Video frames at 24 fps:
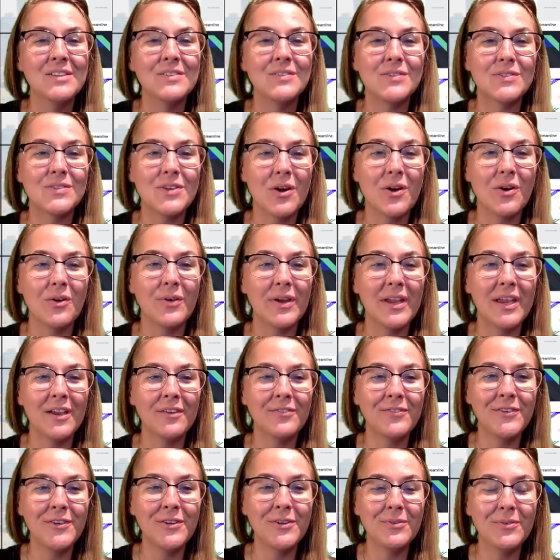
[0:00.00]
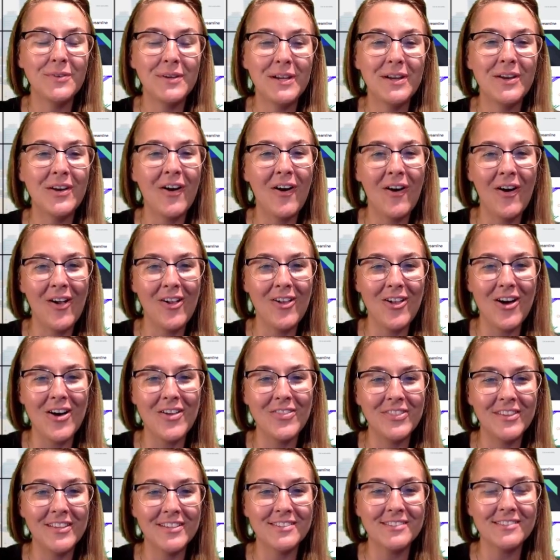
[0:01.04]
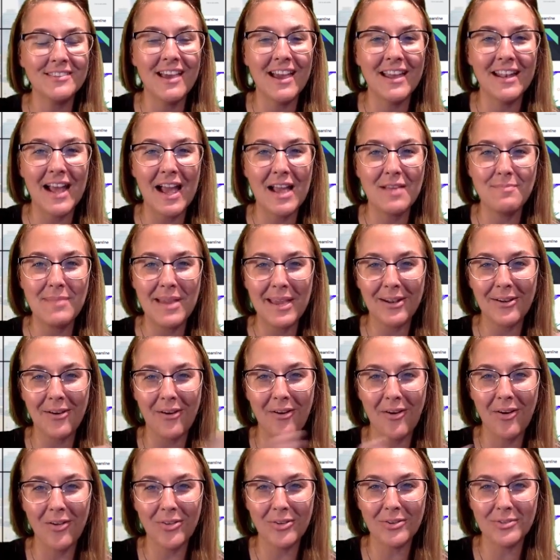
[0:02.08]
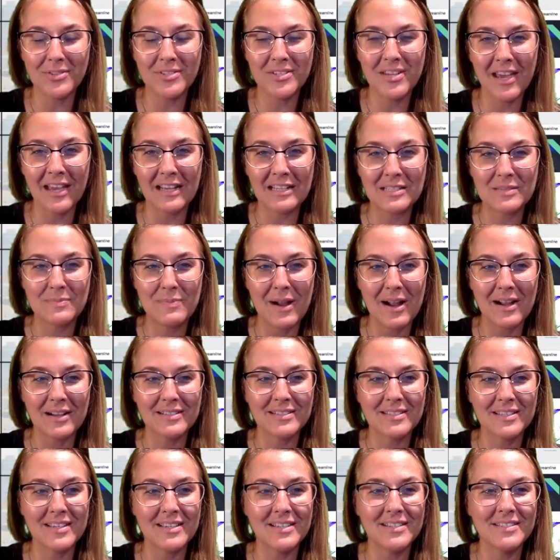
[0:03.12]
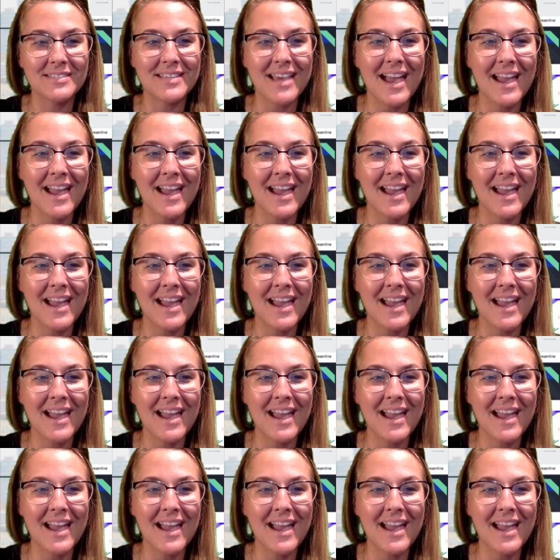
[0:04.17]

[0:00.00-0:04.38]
So if you recall on this slide, I made all those text boxes.